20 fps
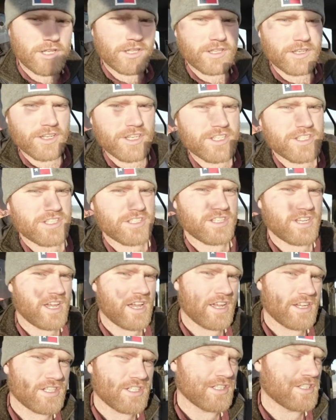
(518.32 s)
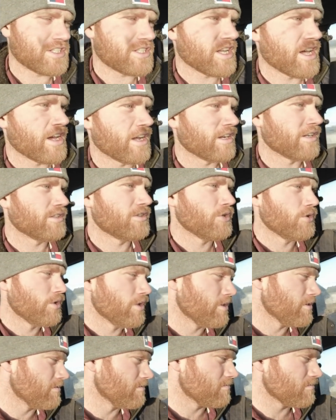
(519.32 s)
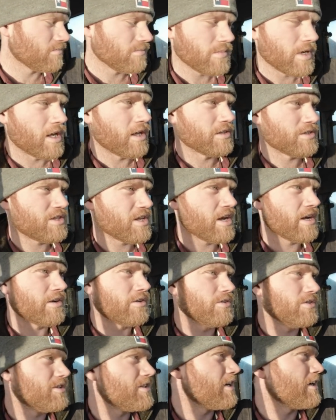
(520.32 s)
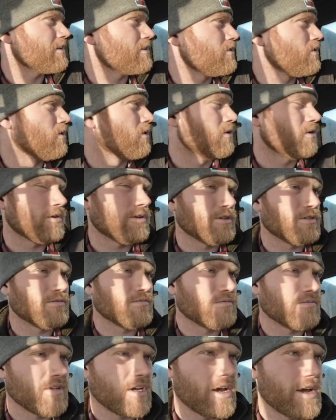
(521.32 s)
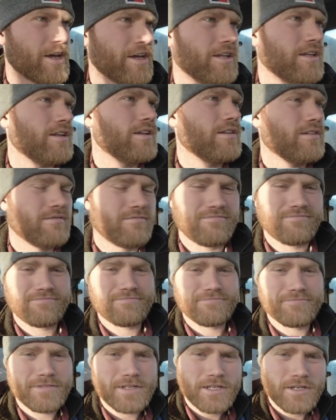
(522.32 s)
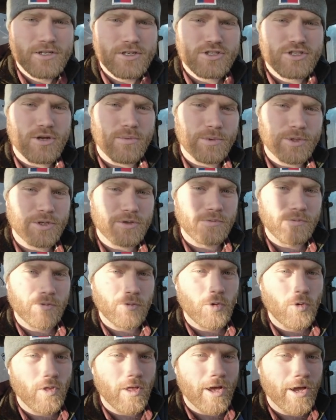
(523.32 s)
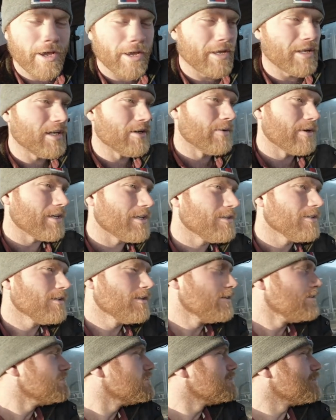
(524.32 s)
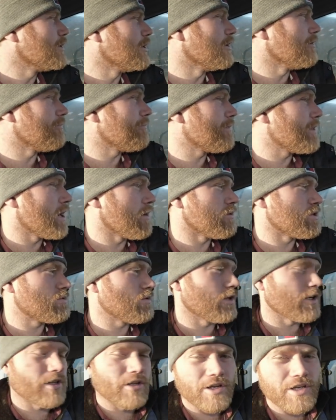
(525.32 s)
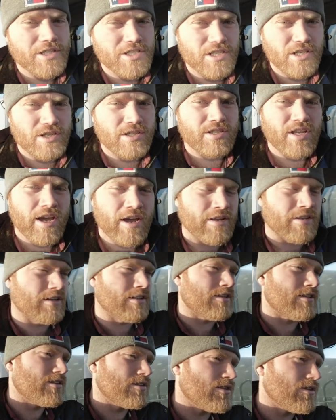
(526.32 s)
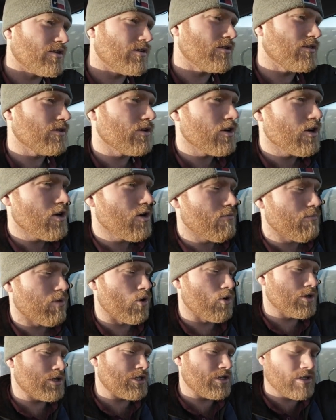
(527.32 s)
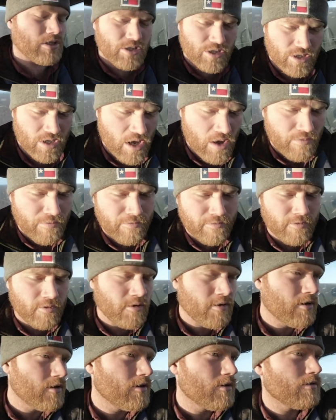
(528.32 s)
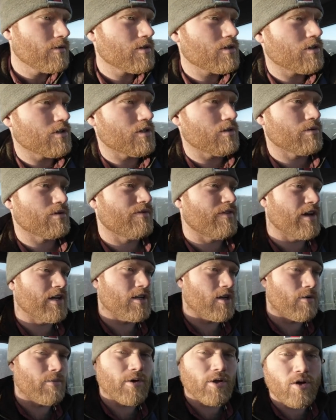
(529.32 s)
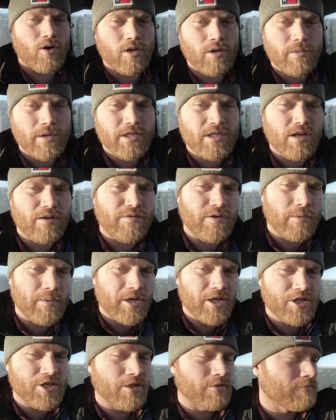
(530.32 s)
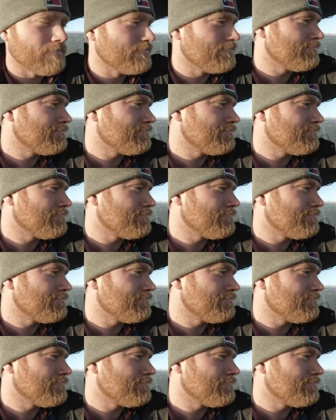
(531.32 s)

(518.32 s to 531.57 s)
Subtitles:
of the reasons I actually started doing, well, I started on TikTok, and some of you will know that anyway, but that was one of the reasons I started posting stuff. It's because I was fed up with all the misinformation.